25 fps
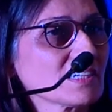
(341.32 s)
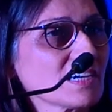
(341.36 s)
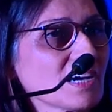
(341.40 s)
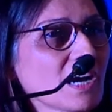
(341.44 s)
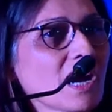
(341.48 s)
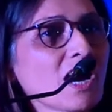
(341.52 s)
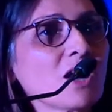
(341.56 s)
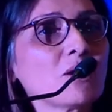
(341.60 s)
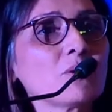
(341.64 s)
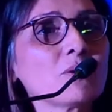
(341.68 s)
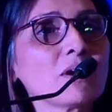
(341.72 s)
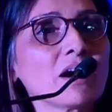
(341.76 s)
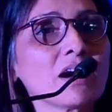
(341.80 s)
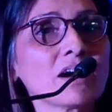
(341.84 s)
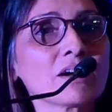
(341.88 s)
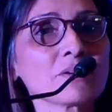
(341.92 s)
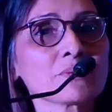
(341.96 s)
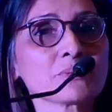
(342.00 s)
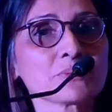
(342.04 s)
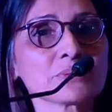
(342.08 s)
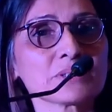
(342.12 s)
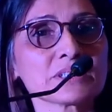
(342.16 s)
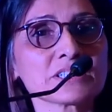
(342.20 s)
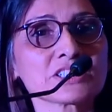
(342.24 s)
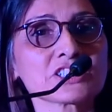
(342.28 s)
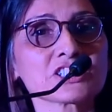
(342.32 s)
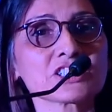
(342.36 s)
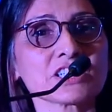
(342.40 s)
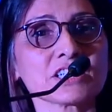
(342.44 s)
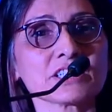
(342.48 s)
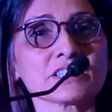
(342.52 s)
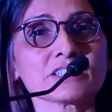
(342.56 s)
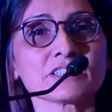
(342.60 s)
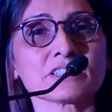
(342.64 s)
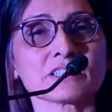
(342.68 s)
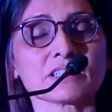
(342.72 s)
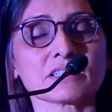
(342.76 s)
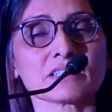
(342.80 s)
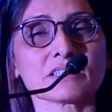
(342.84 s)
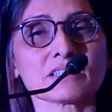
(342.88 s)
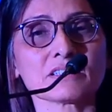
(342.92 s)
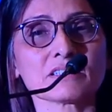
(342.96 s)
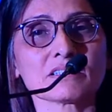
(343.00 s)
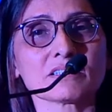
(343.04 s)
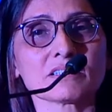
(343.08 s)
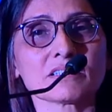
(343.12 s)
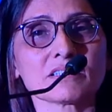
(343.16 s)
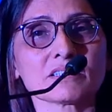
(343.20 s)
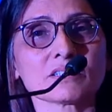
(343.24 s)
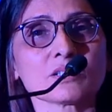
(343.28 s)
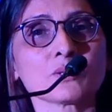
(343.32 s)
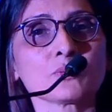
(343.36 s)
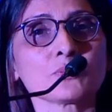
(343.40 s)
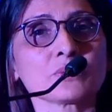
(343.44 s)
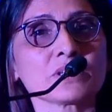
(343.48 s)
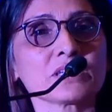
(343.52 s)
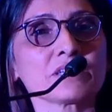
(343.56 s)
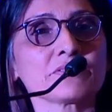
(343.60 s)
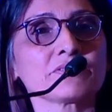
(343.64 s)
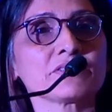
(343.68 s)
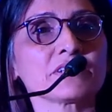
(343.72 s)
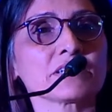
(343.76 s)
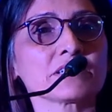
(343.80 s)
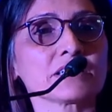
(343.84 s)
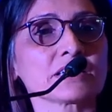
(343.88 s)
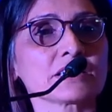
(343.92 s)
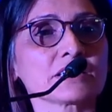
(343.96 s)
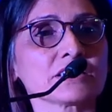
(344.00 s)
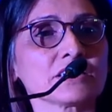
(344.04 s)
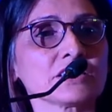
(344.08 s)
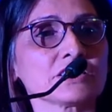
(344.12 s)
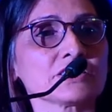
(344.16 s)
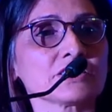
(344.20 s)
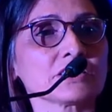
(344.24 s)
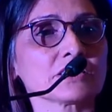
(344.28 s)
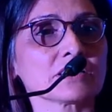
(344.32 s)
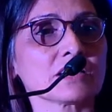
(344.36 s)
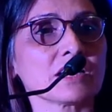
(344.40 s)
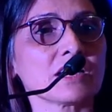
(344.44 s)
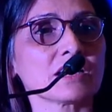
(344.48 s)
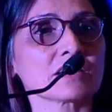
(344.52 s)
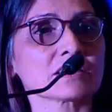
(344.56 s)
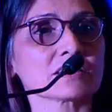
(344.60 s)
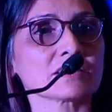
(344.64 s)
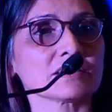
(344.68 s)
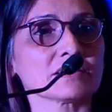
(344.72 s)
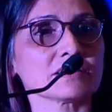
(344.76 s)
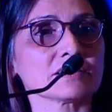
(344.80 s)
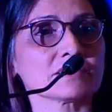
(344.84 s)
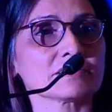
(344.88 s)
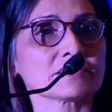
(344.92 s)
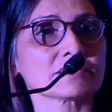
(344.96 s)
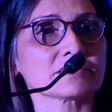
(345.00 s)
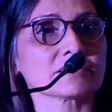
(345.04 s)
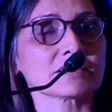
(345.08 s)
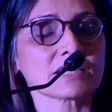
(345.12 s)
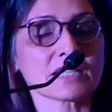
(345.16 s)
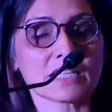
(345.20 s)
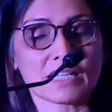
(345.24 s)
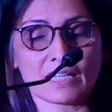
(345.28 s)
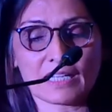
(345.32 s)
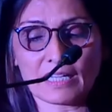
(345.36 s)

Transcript: How are we changing the way we are engaging our kids?